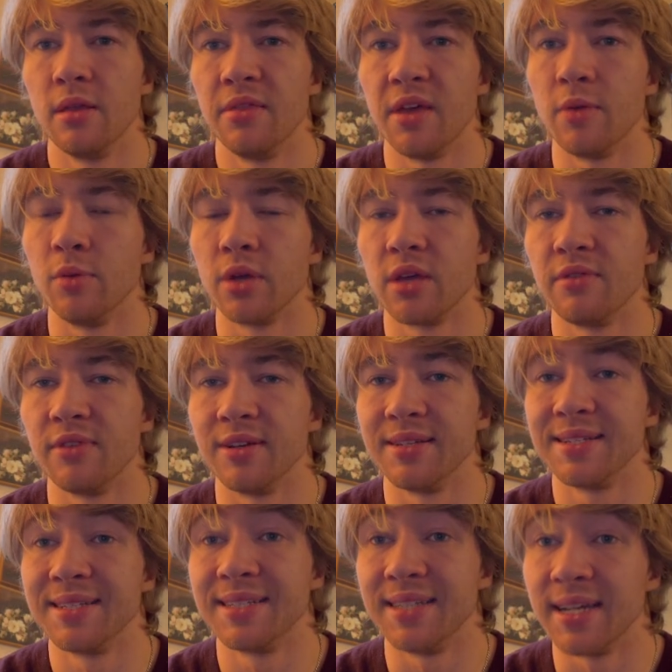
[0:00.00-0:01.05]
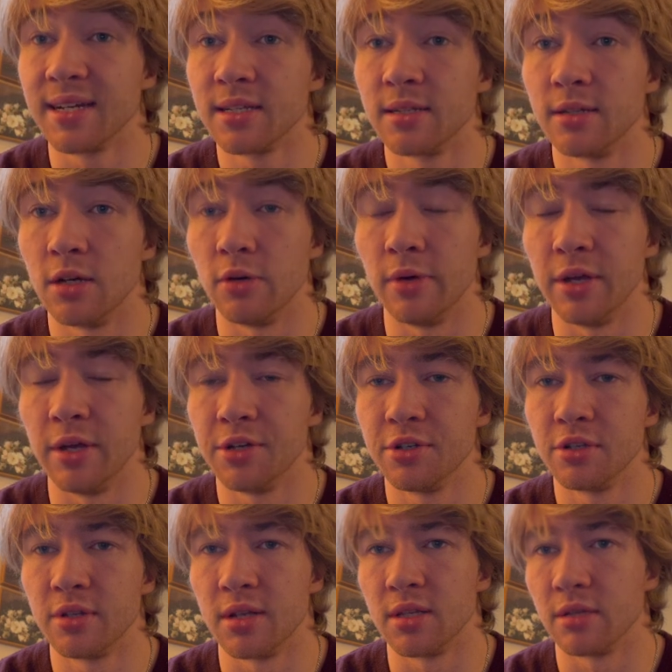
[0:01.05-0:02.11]
That will give us 6
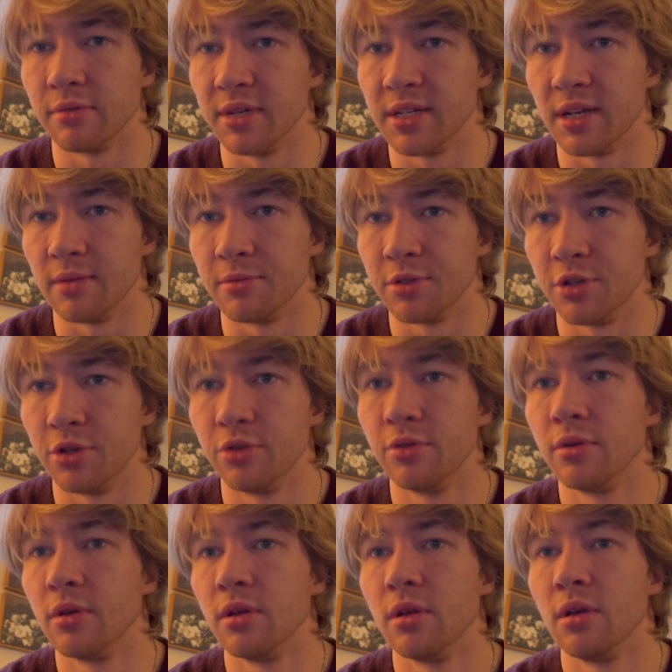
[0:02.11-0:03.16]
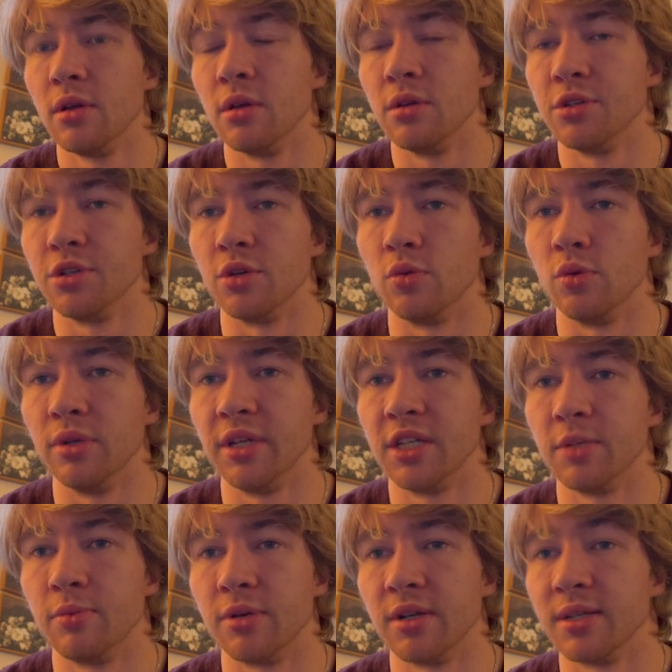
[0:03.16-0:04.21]
OHs, that's 3 times 2. So we'll need
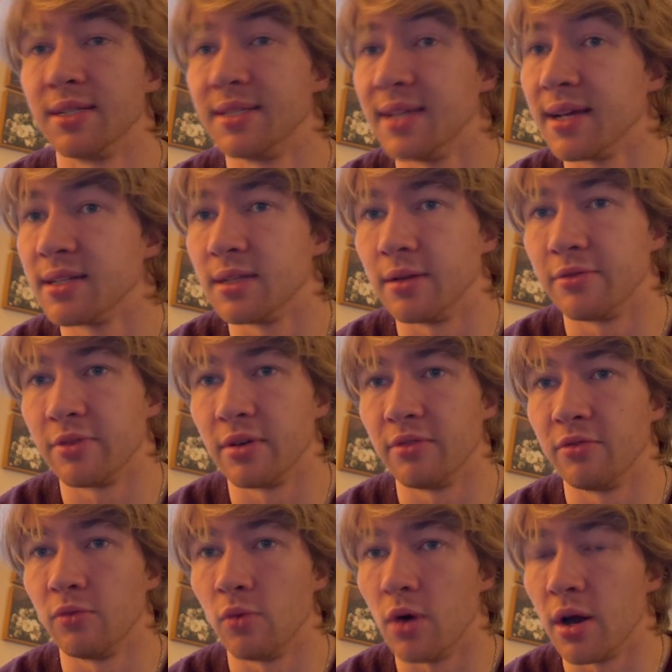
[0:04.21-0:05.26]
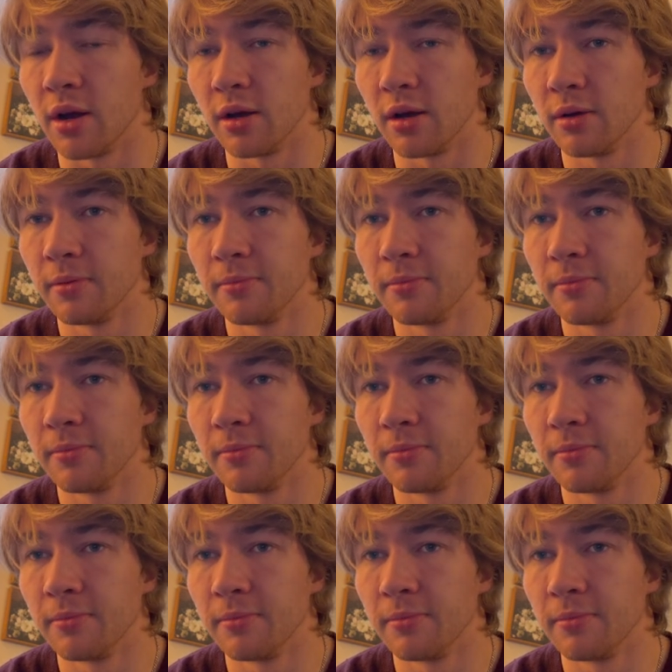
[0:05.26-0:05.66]
to put a 6 in front of water,